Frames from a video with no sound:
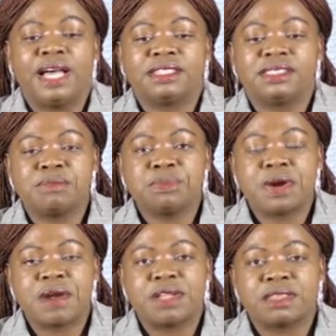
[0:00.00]

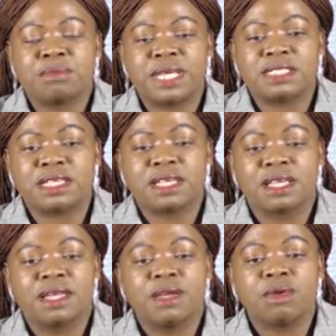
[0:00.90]
Simple
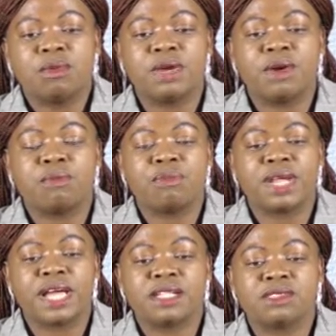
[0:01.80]
arithmetic will
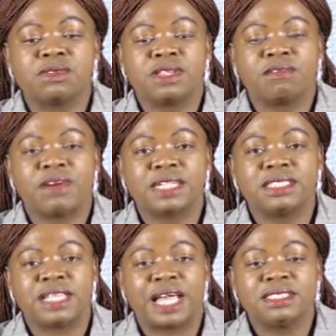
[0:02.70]
bring us to the
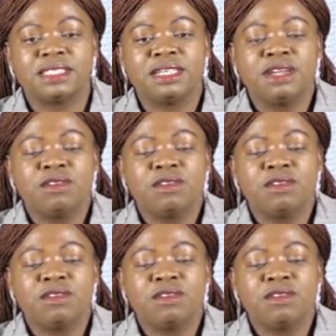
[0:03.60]
fact that